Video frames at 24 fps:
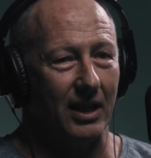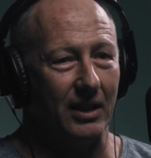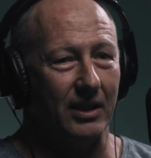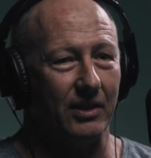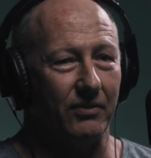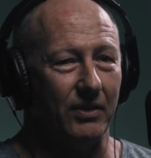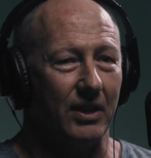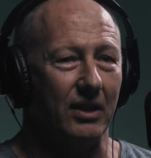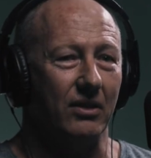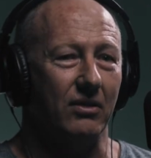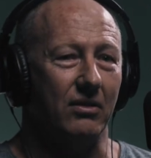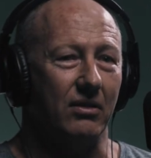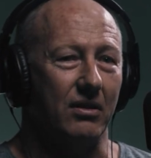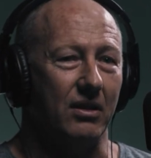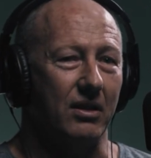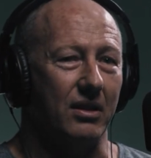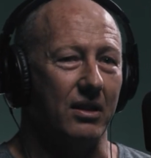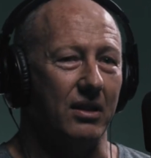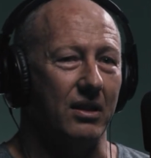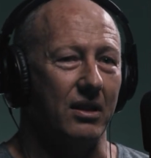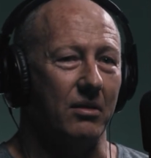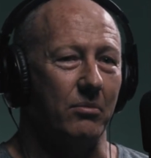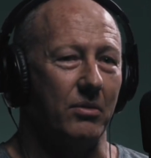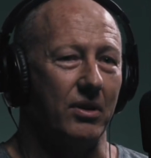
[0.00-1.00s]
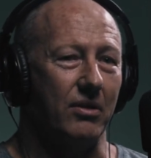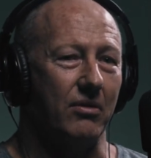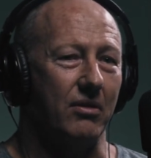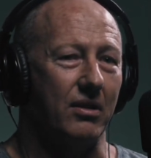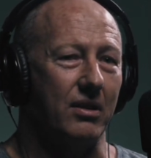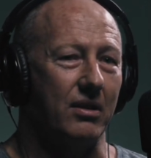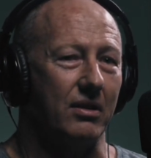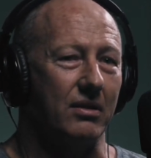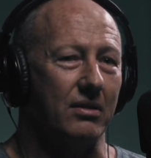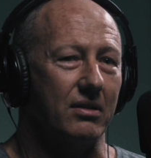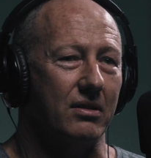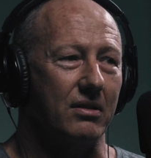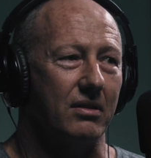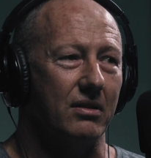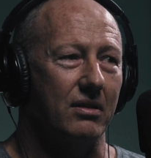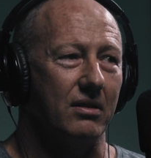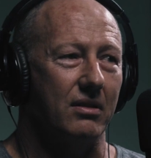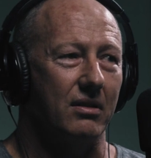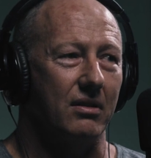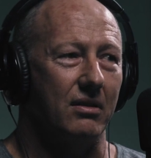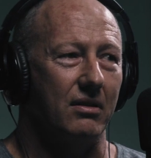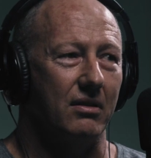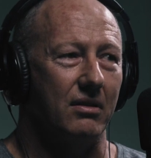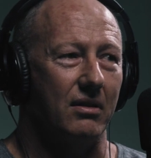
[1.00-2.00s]
They're living longer than the Americans.
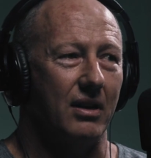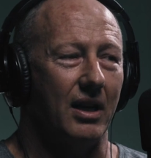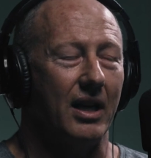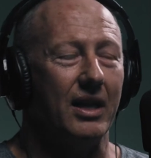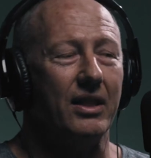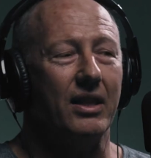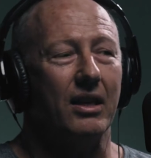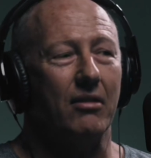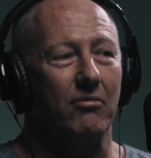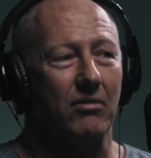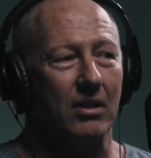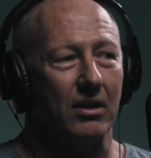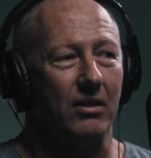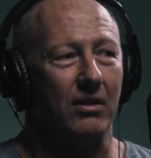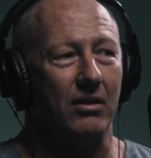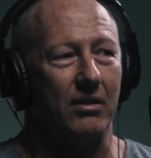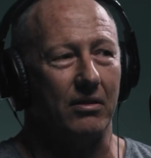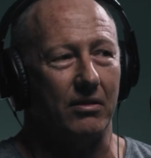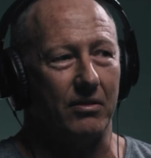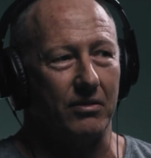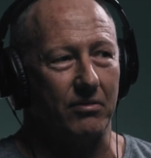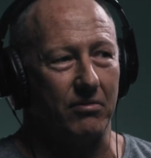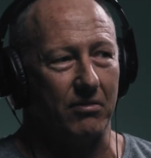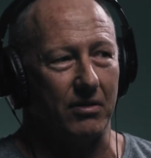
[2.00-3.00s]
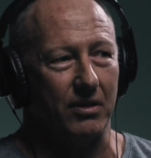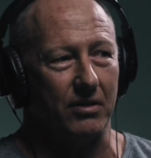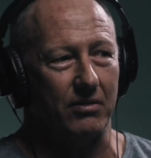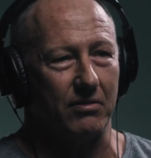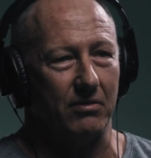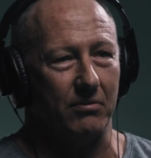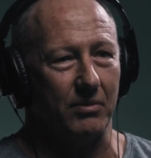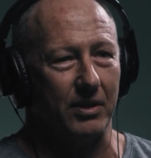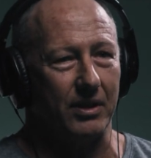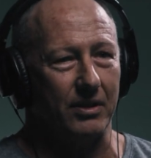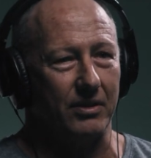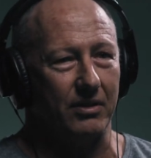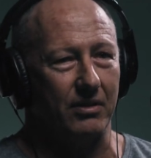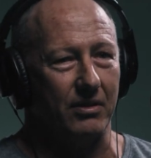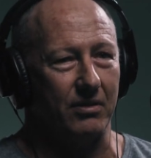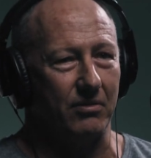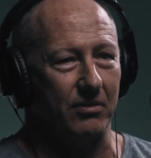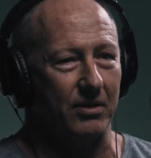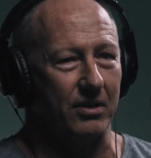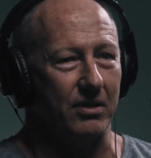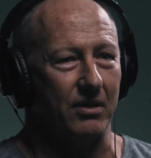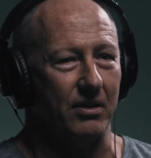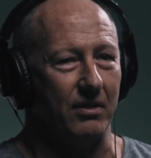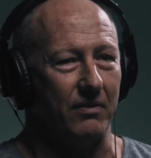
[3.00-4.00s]
And they're relying on traditional medicine
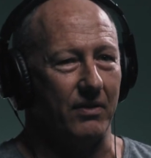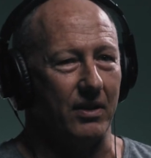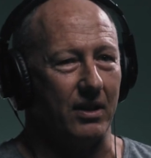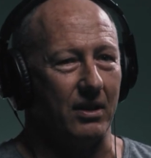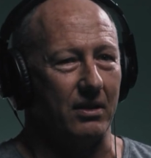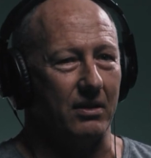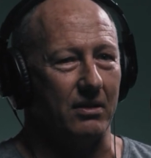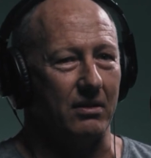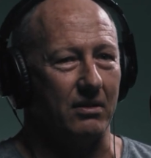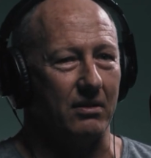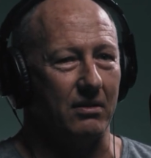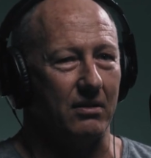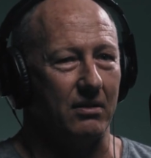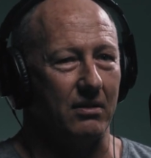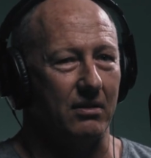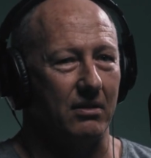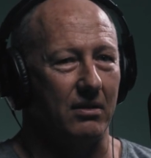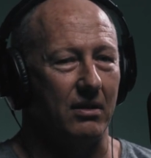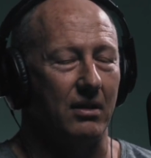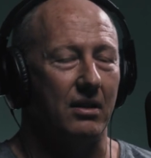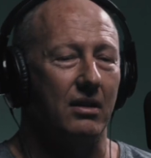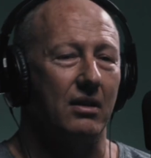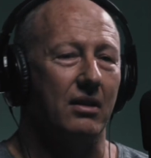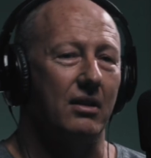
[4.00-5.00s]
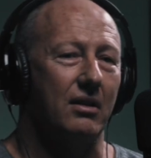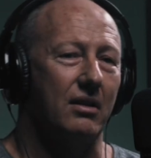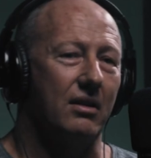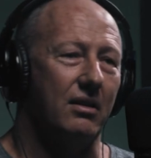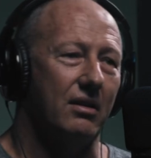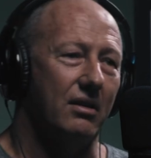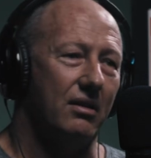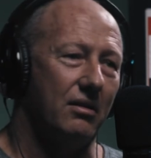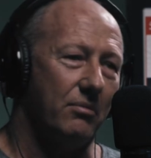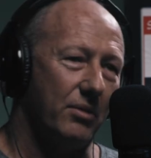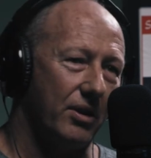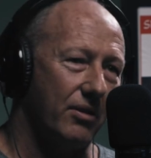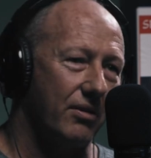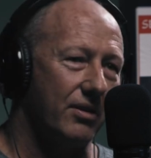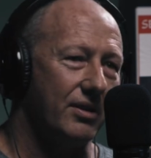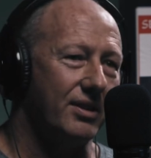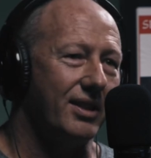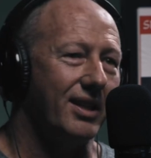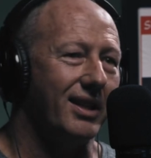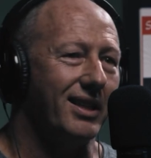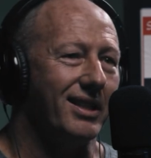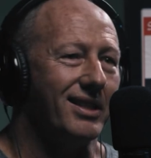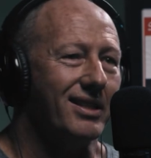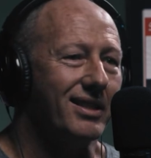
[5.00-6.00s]
to achieve that.
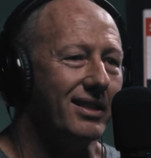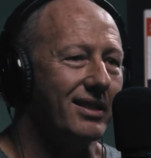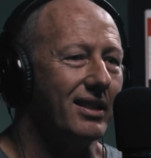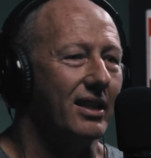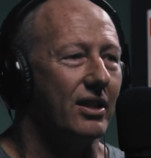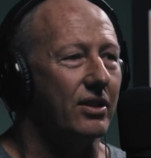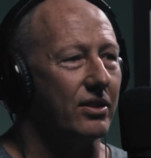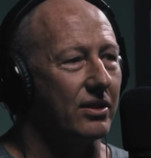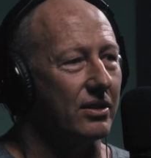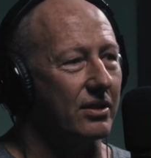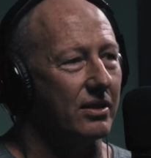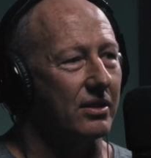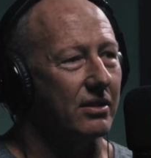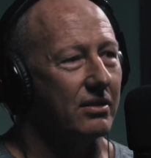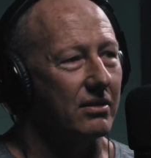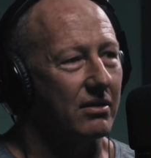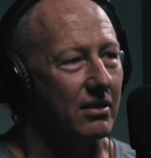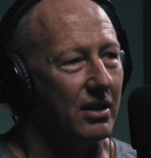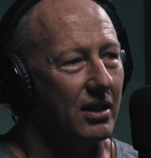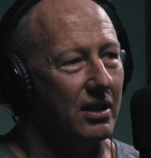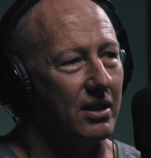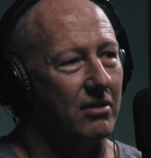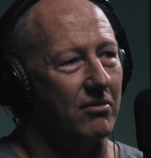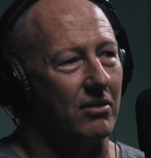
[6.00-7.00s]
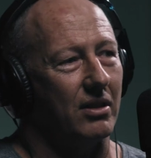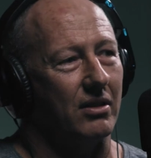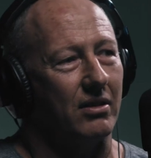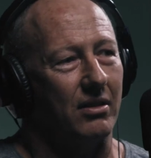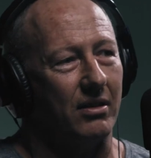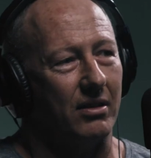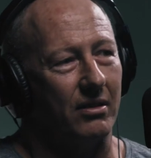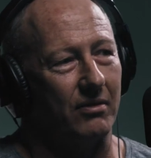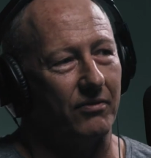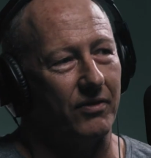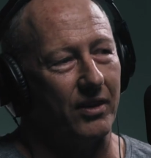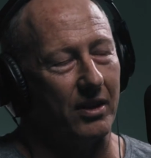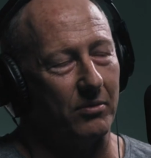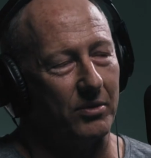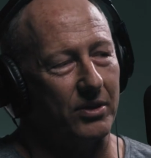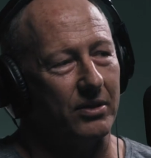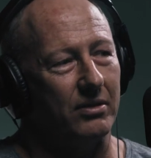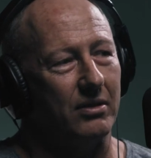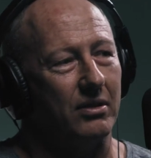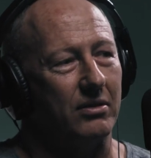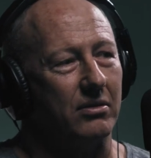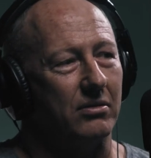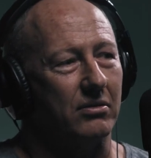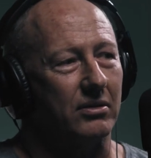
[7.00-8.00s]
Americans are getting sicker, and they're relying on
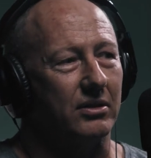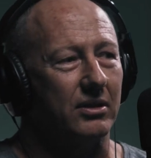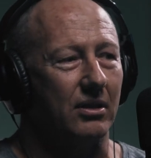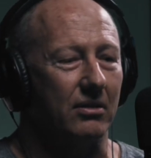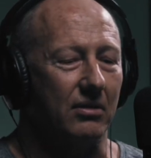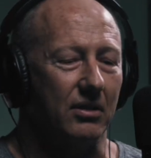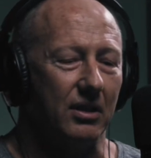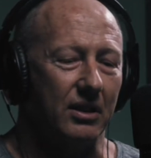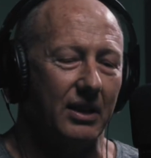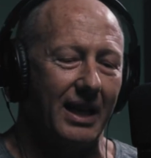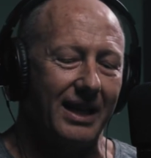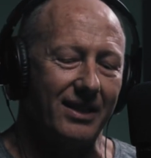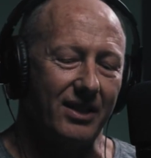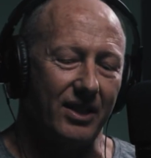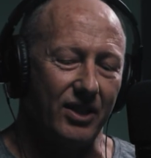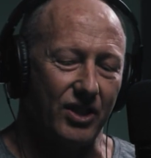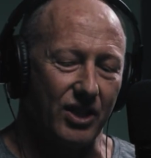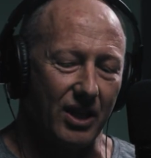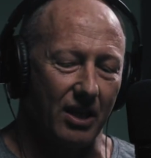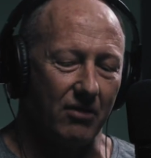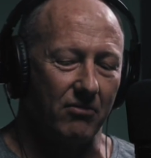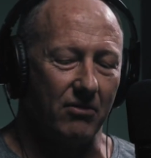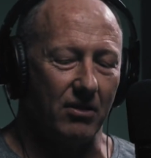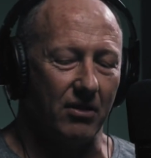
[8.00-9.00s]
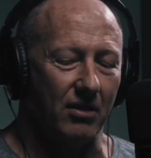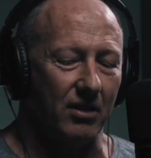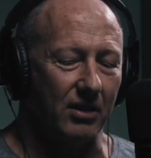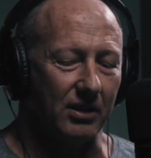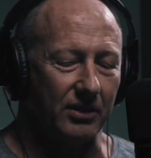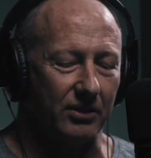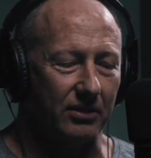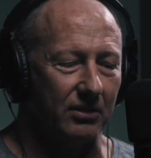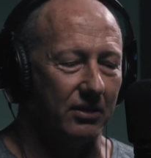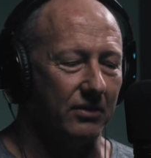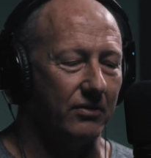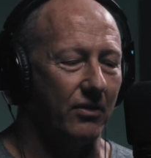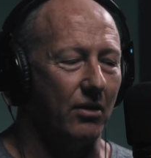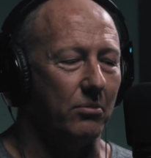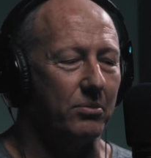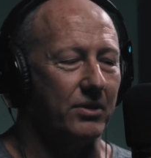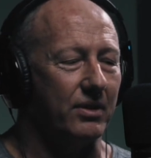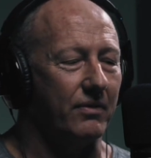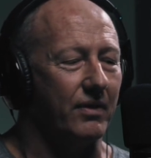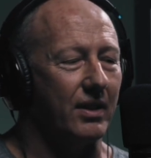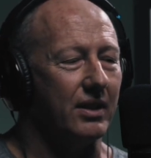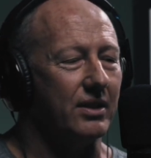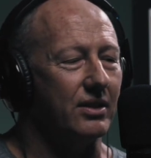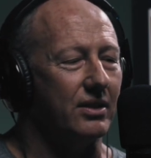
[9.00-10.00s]
pharmaceuticals. So as a generalised sort of
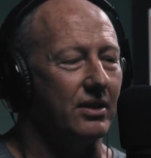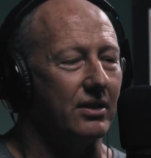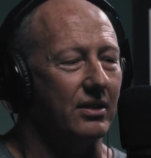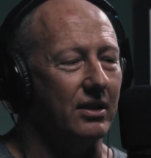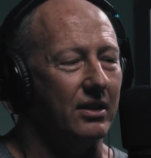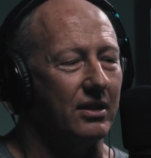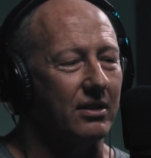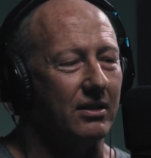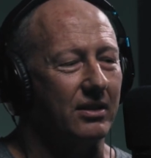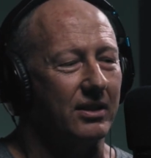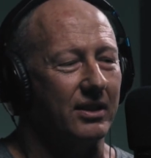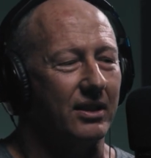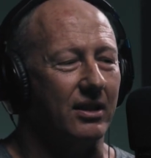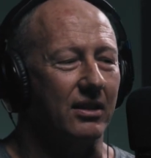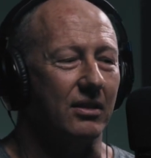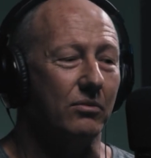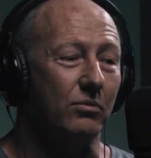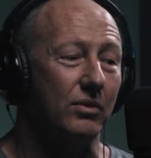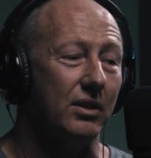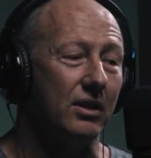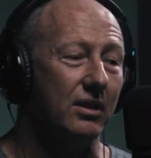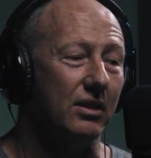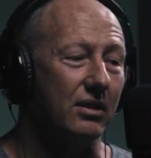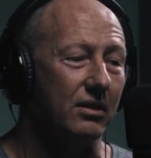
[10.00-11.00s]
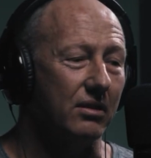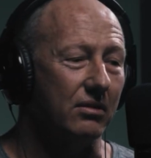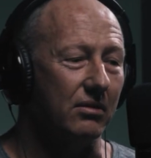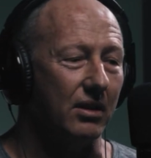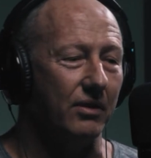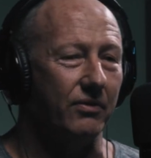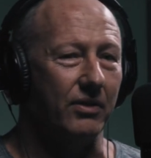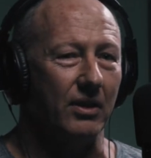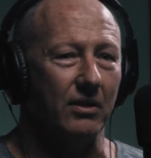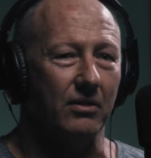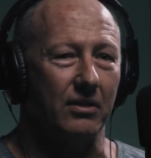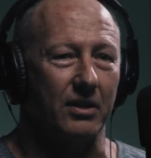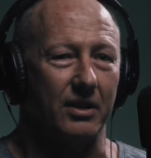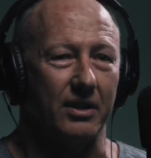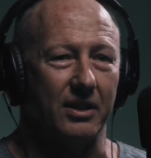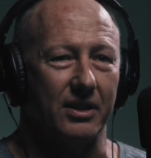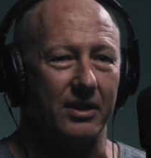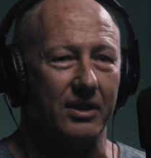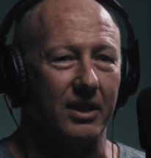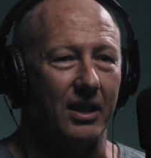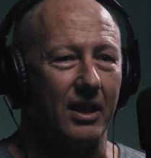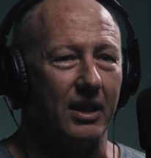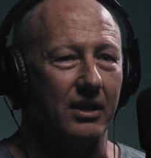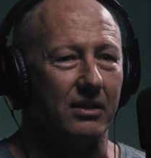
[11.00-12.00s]
observation, you're kind of going, well, if you look at
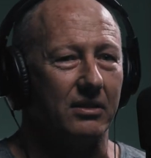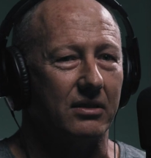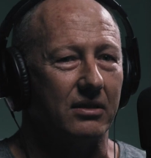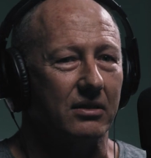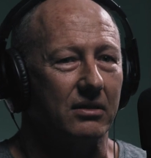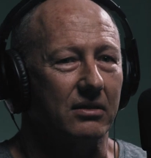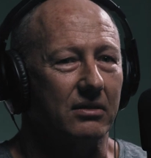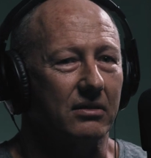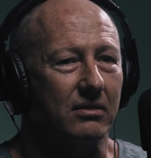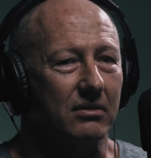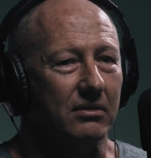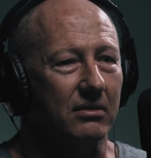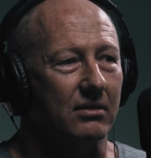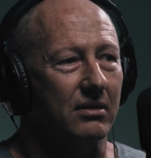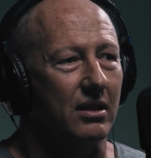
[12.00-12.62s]
the stats.